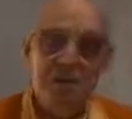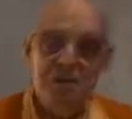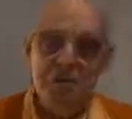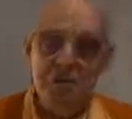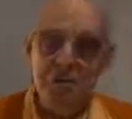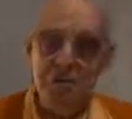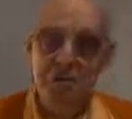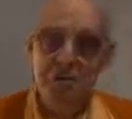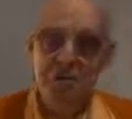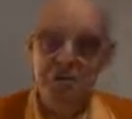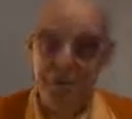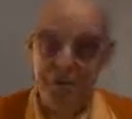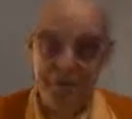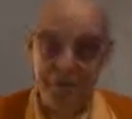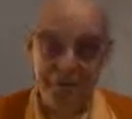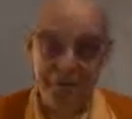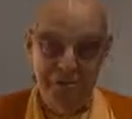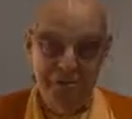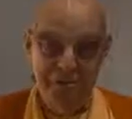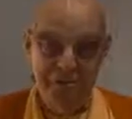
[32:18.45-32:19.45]

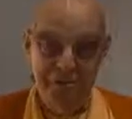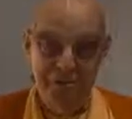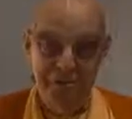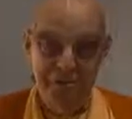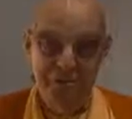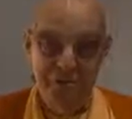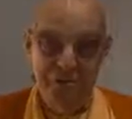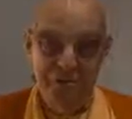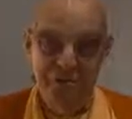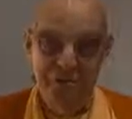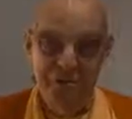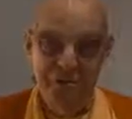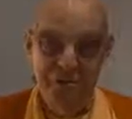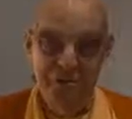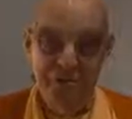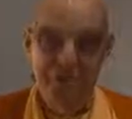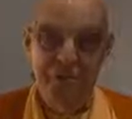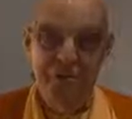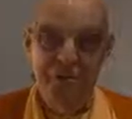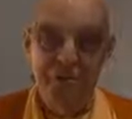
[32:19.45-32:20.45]
enjoyment.
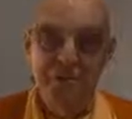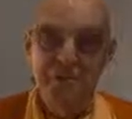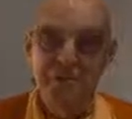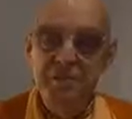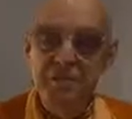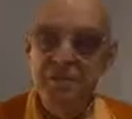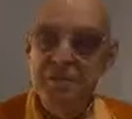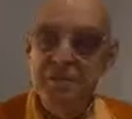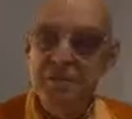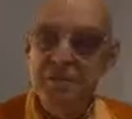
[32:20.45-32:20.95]
The living